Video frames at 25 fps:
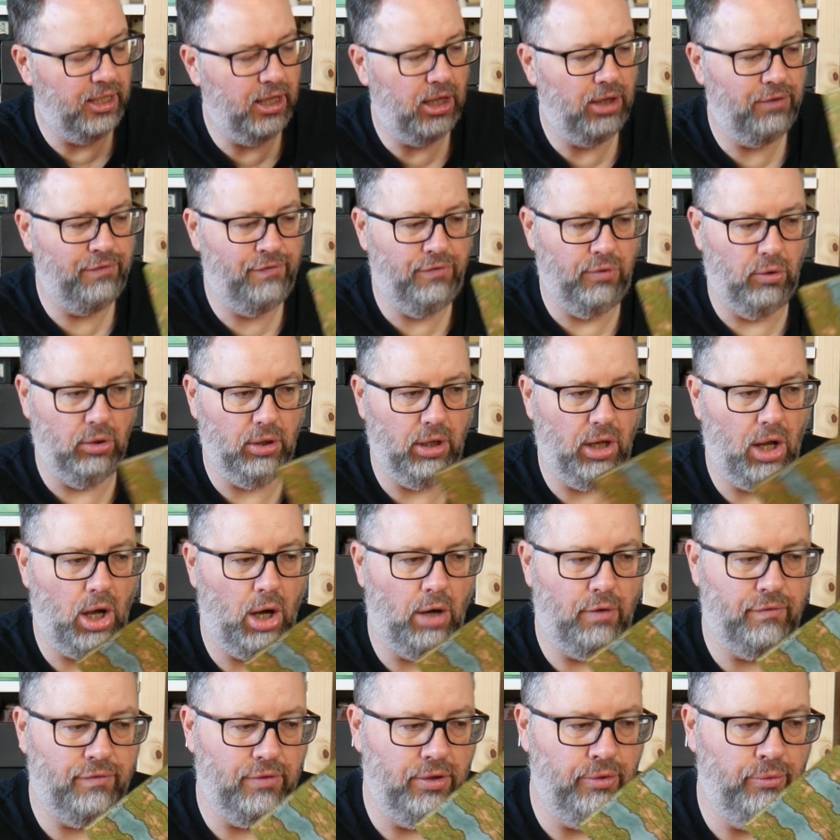full
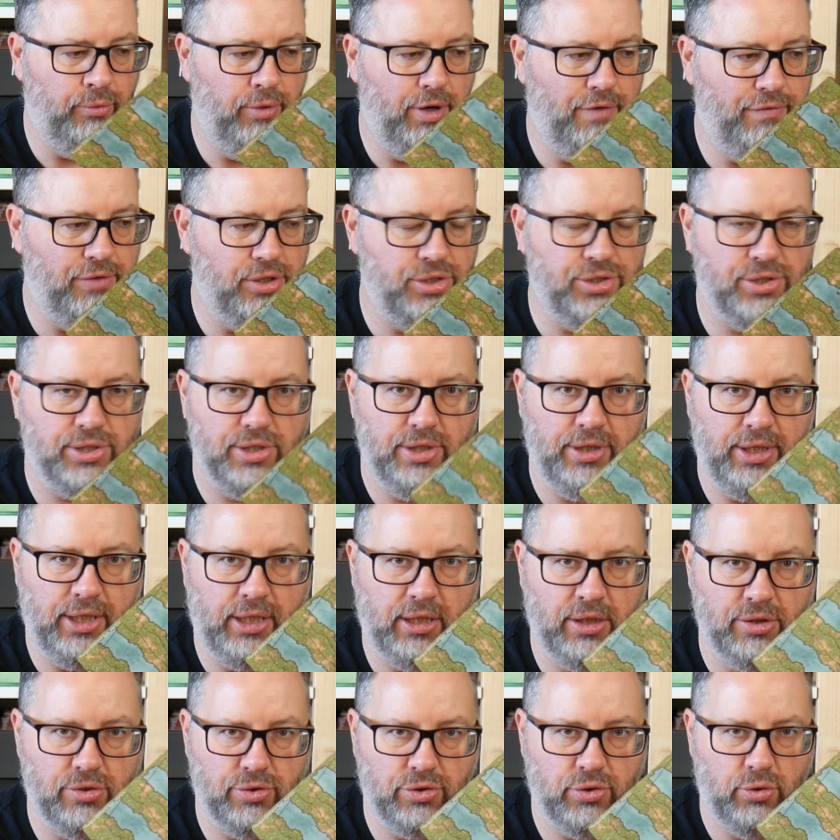of rivers that you
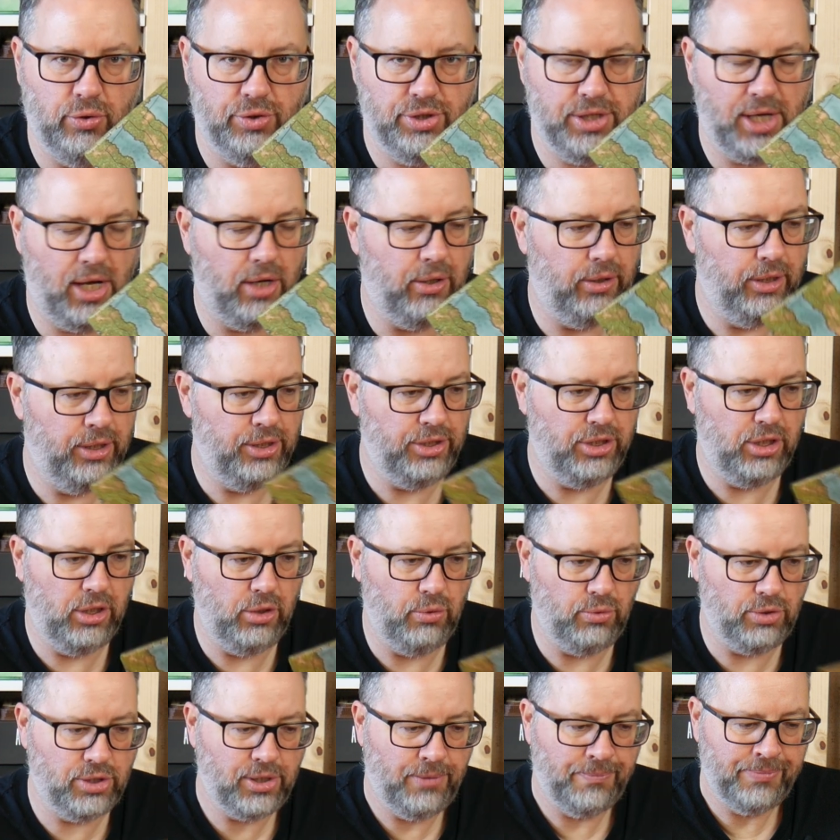can just cut out and
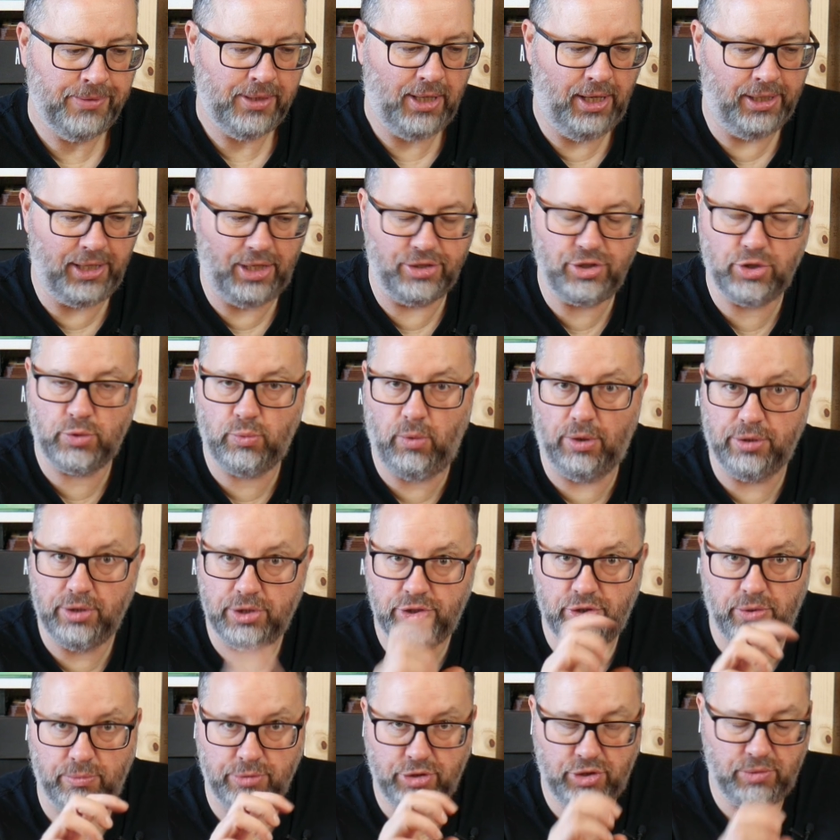use. And I just wanted
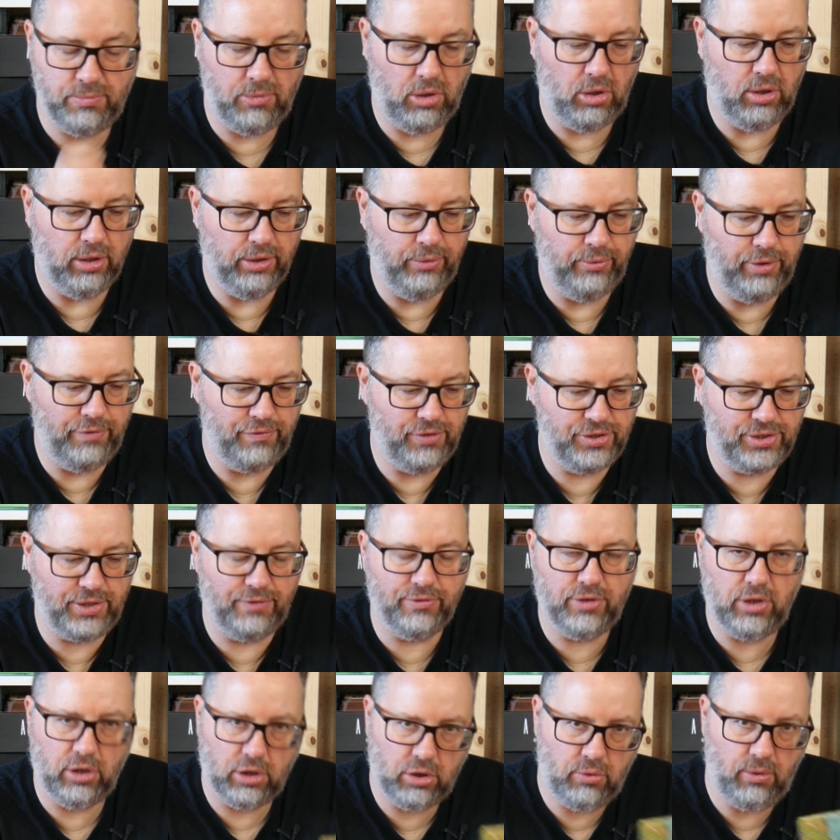some smaller rivers. I've
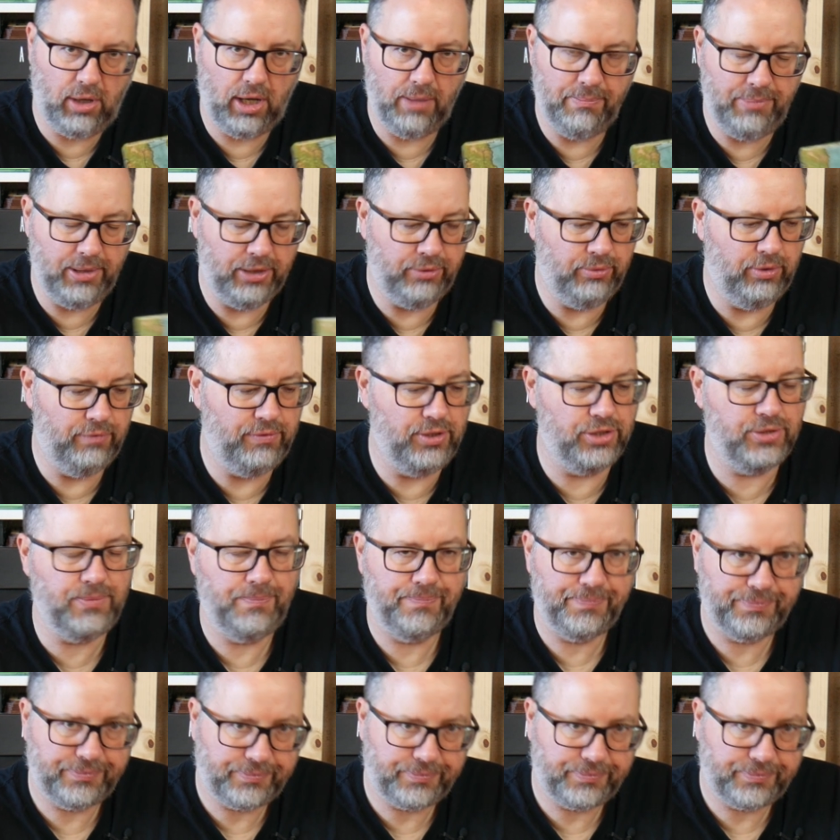got quite big rivers.